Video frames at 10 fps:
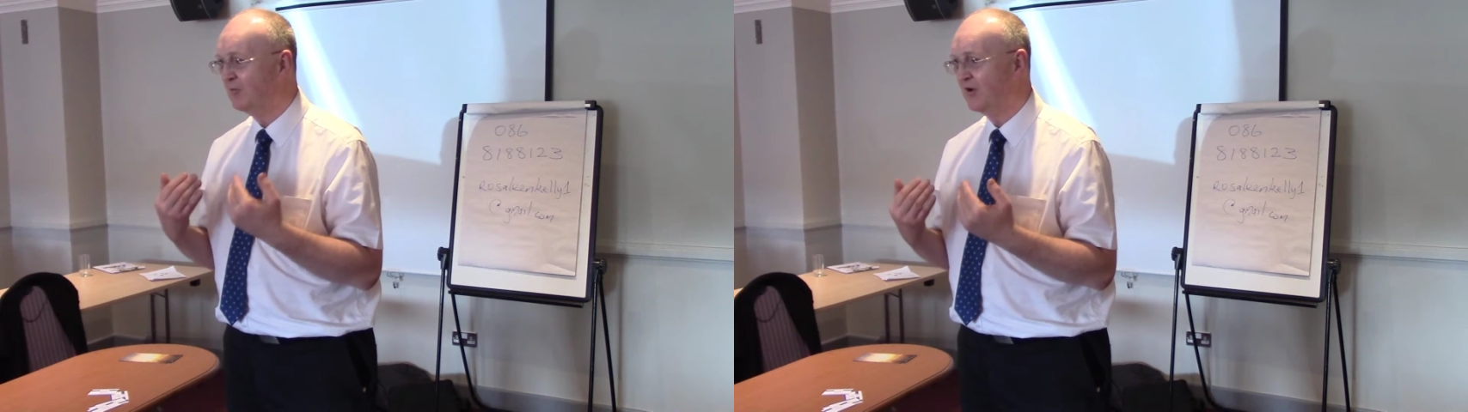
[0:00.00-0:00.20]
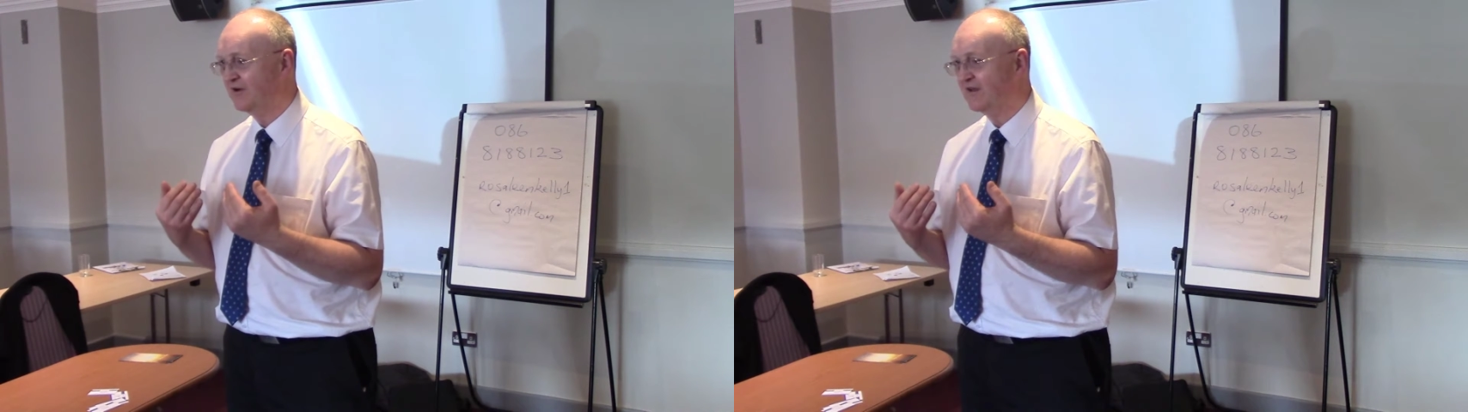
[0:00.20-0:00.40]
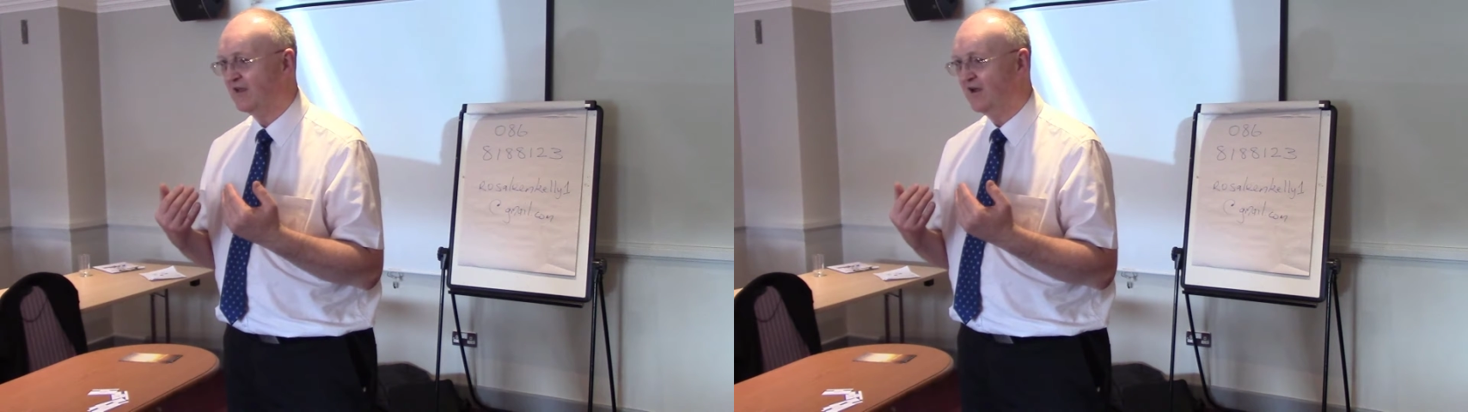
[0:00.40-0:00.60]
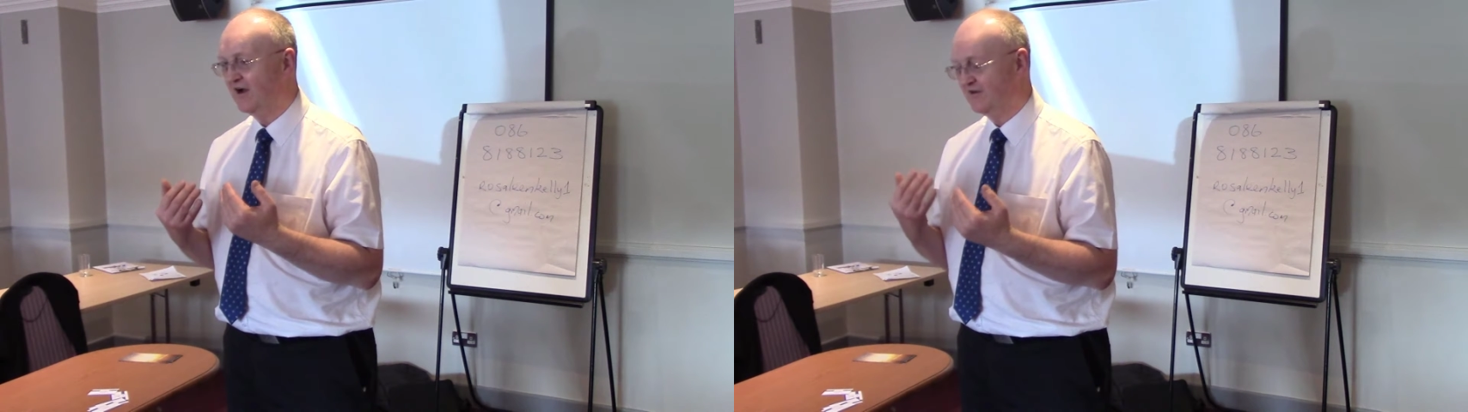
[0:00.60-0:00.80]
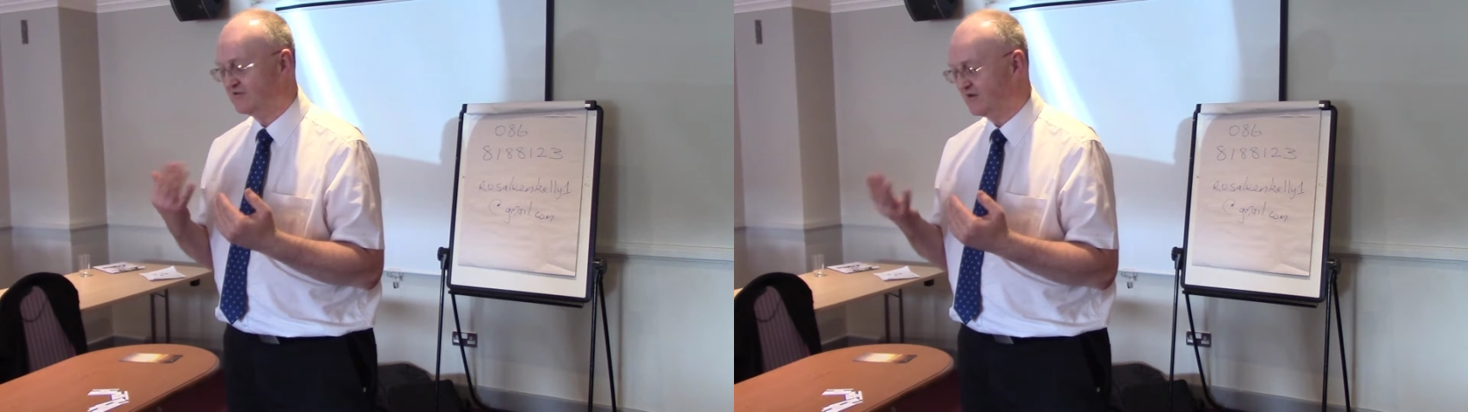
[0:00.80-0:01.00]
But
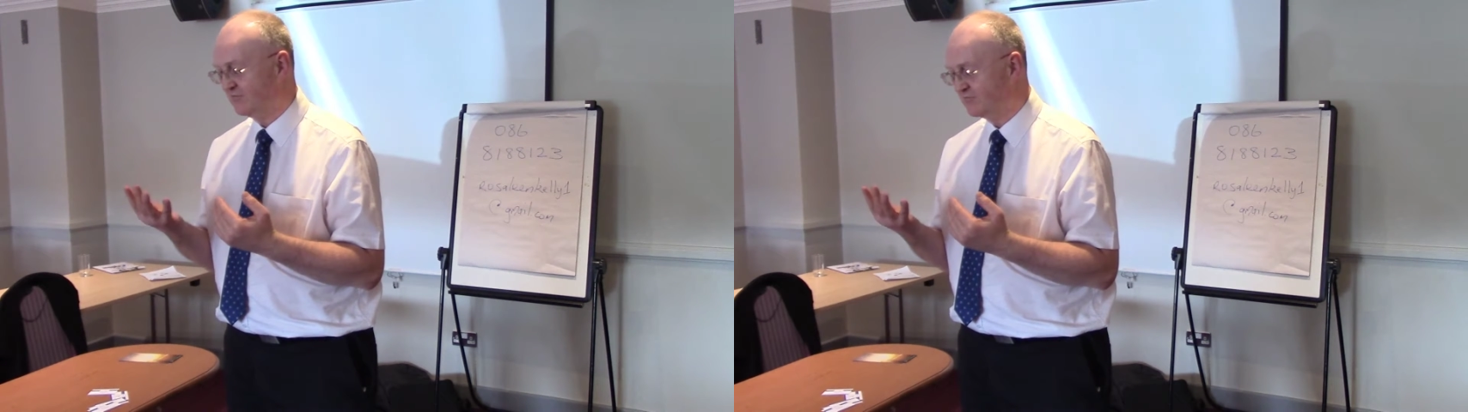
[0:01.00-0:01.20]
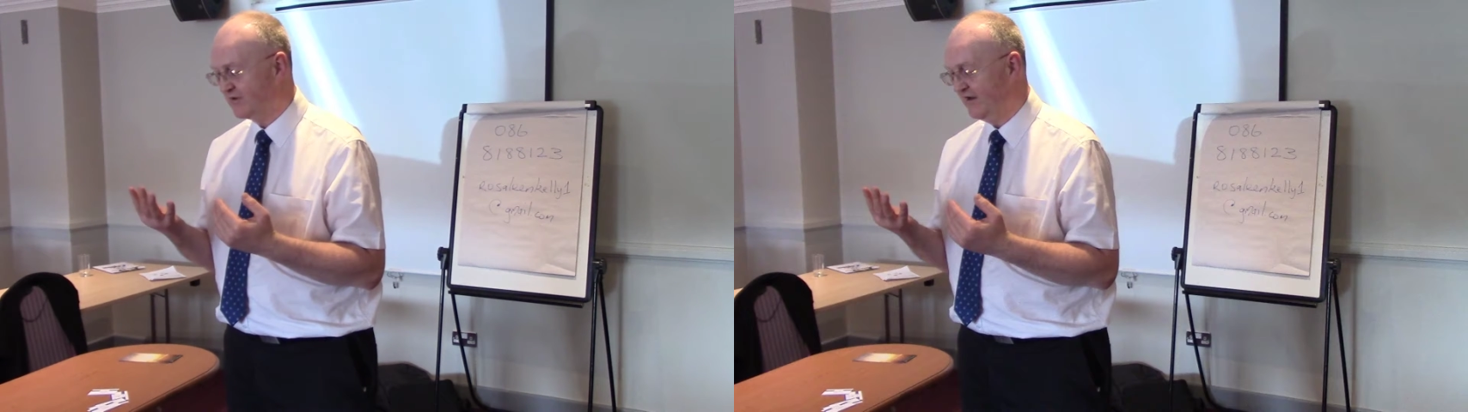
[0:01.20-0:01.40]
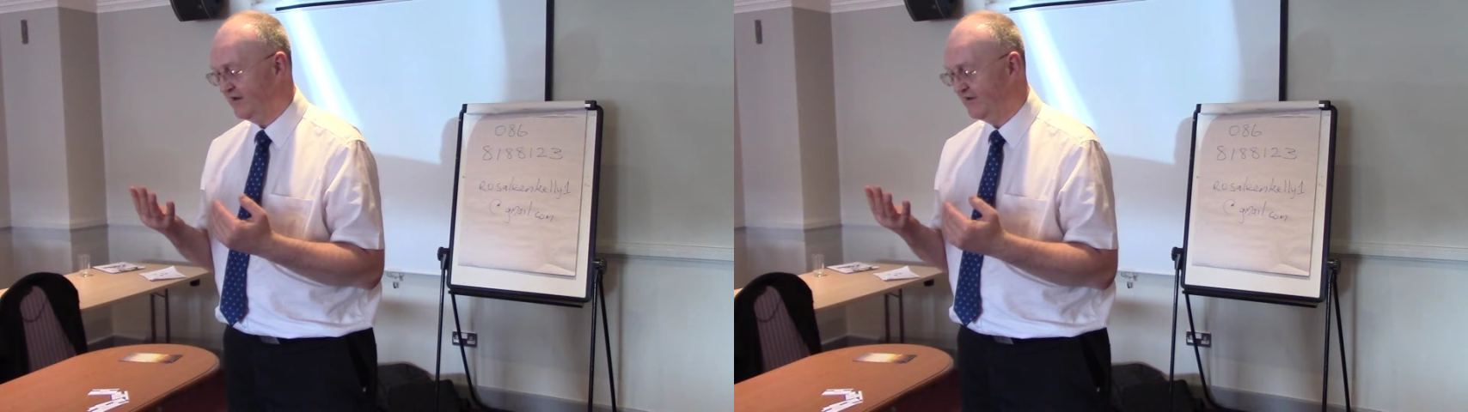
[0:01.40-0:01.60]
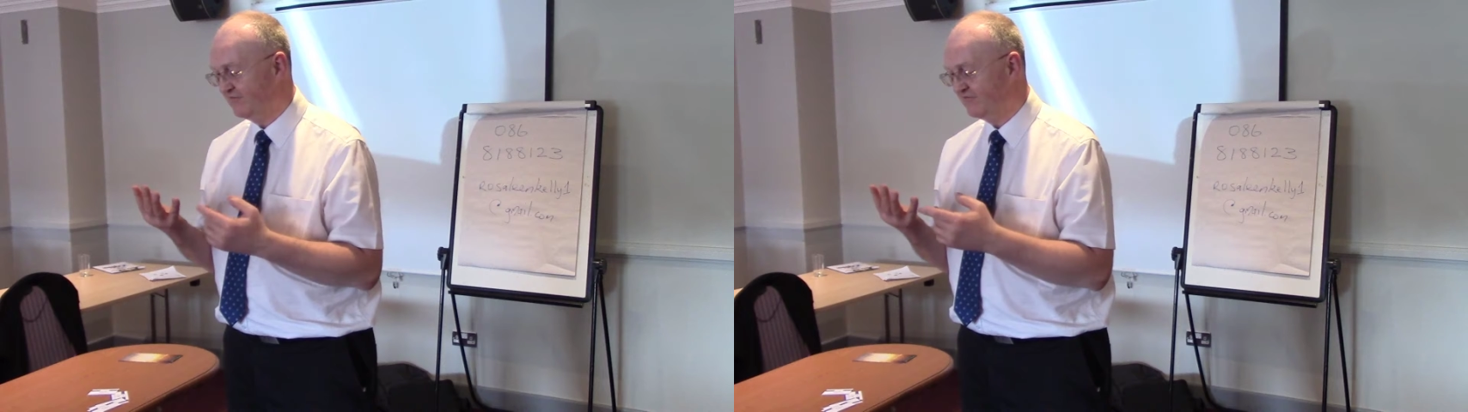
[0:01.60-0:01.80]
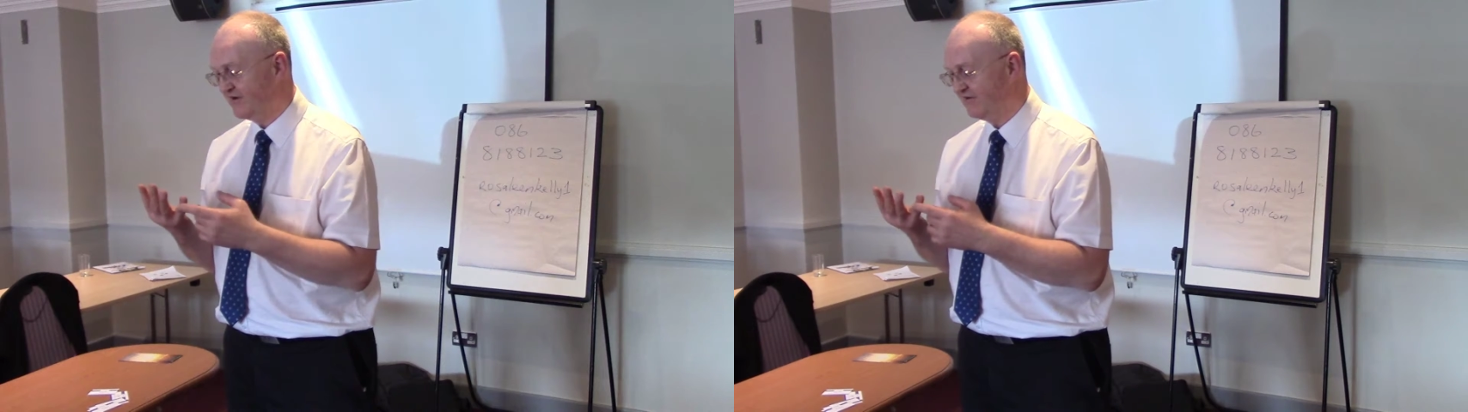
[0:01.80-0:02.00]
I did
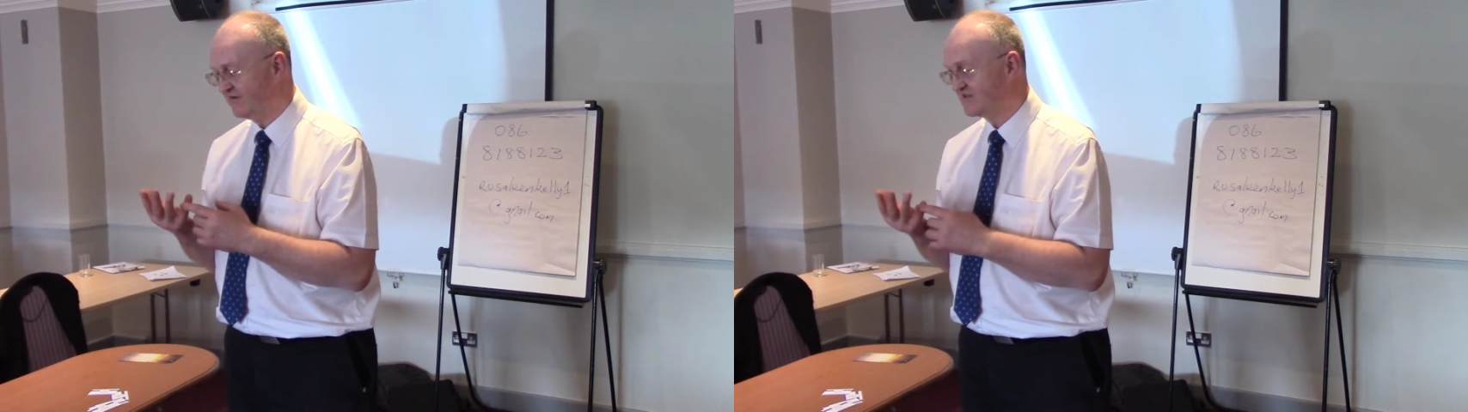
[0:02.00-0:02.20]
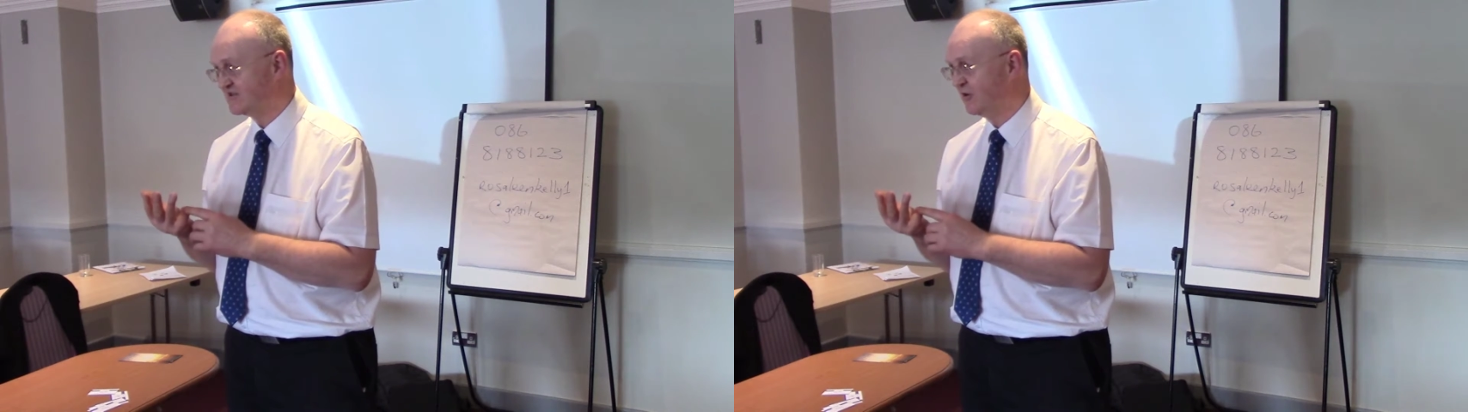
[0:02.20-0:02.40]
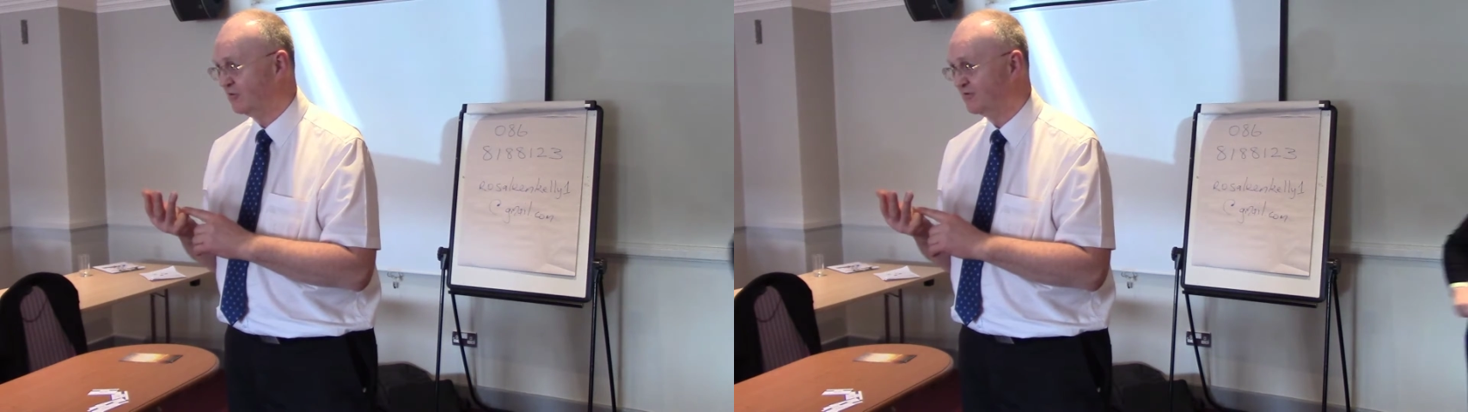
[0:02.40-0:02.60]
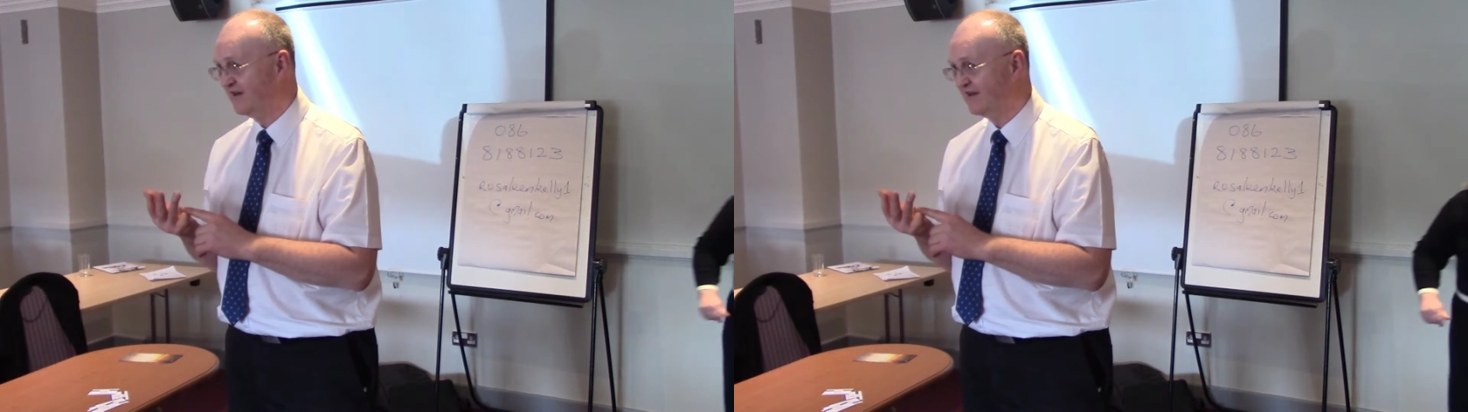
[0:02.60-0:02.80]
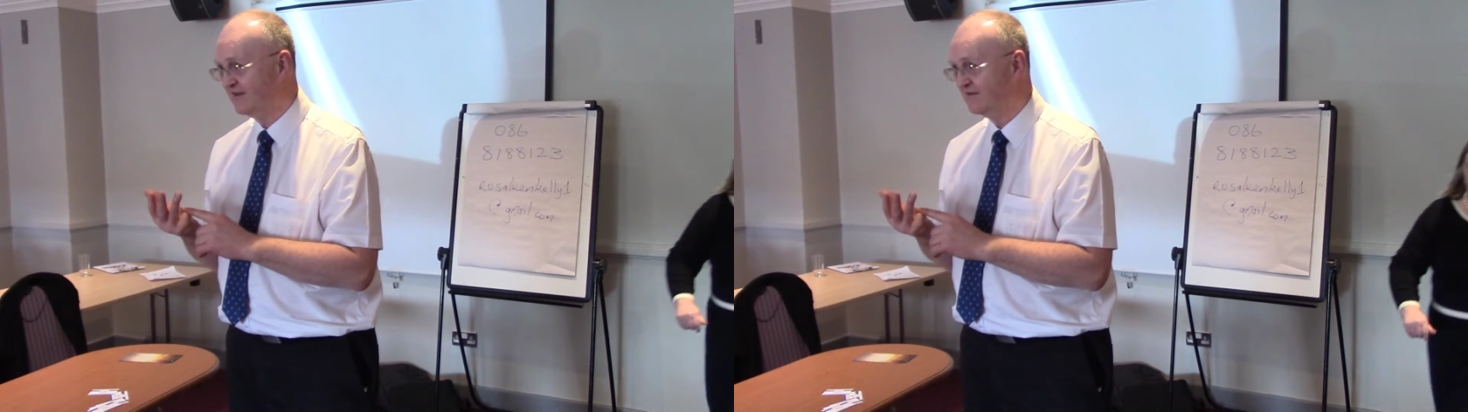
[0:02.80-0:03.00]
very, very slow
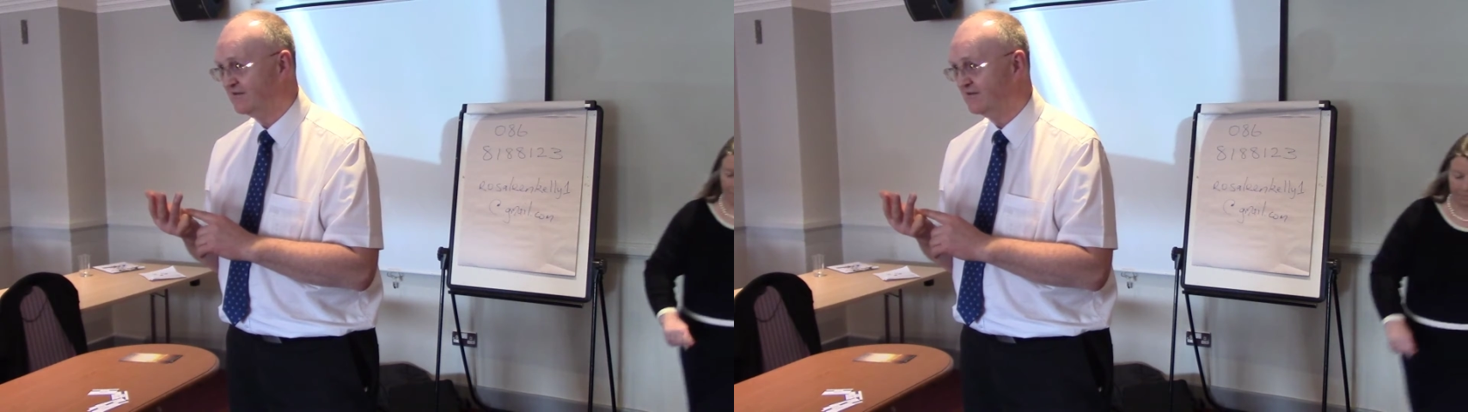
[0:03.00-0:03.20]
reading,